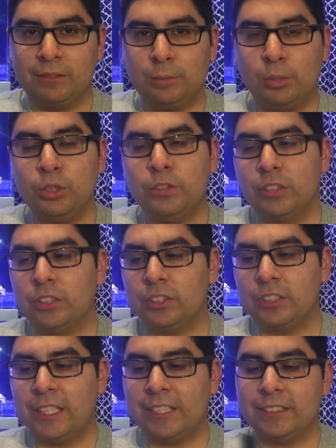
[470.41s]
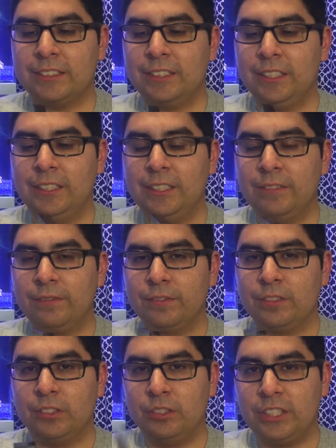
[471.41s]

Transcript: Most filter socks, you